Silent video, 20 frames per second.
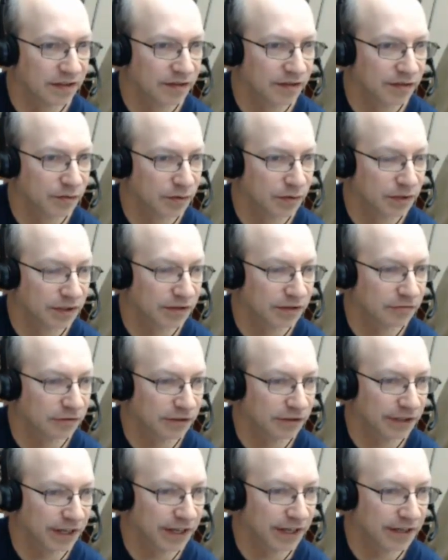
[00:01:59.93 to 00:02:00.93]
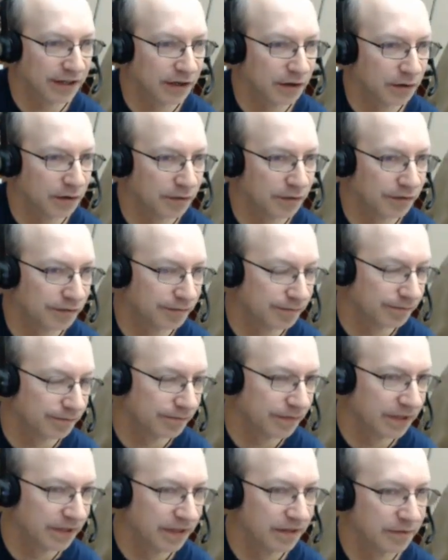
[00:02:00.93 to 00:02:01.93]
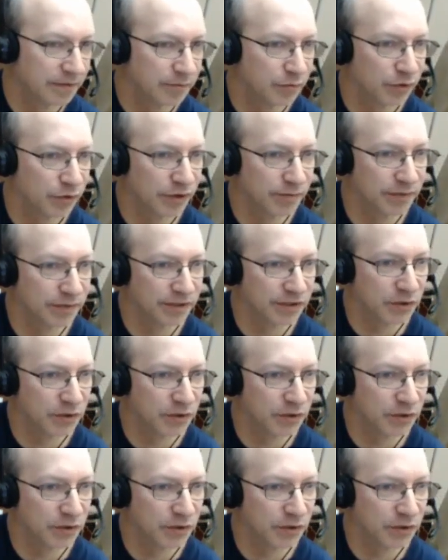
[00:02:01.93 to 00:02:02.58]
So we're going to really kind of go pretty